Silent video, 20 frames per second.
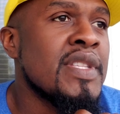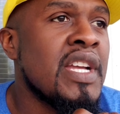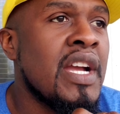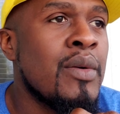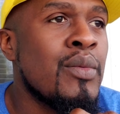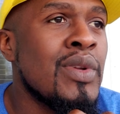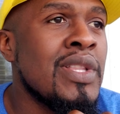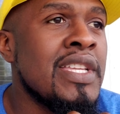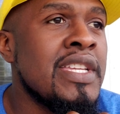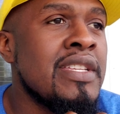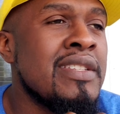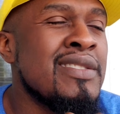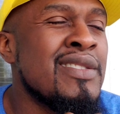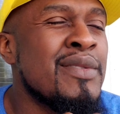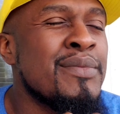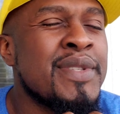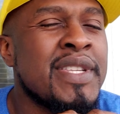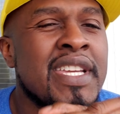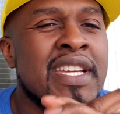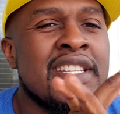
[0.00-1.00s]
I really, you
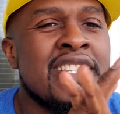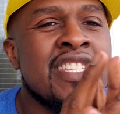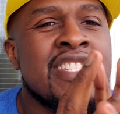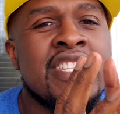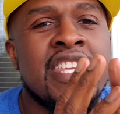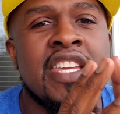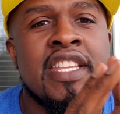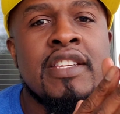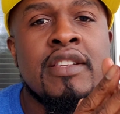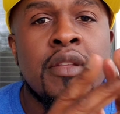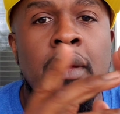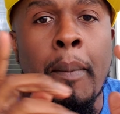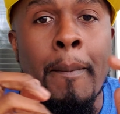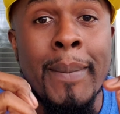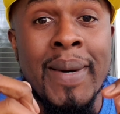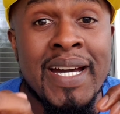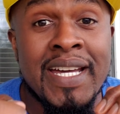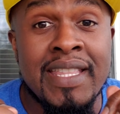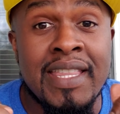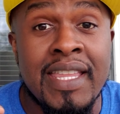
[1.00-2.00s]
know what I'm saying, I just didn't.
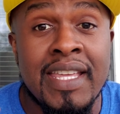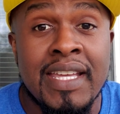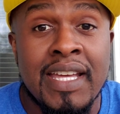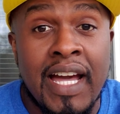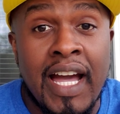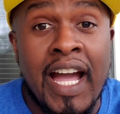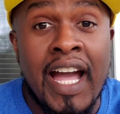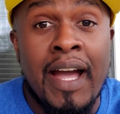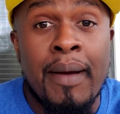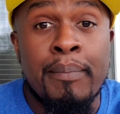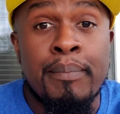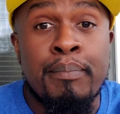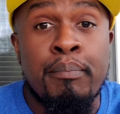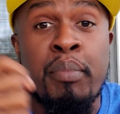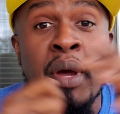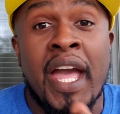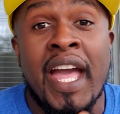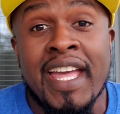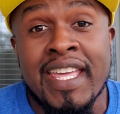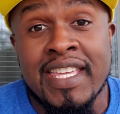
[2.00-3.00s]
But I'm
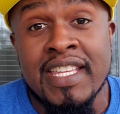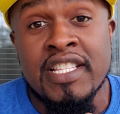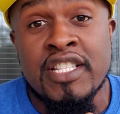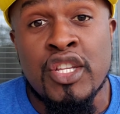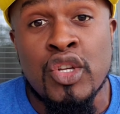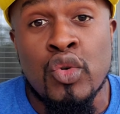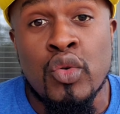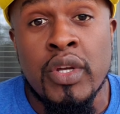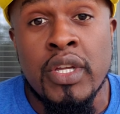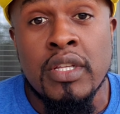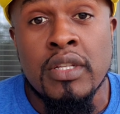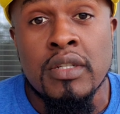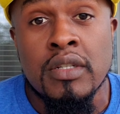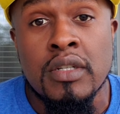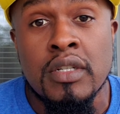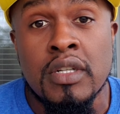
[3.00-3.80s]
back into it,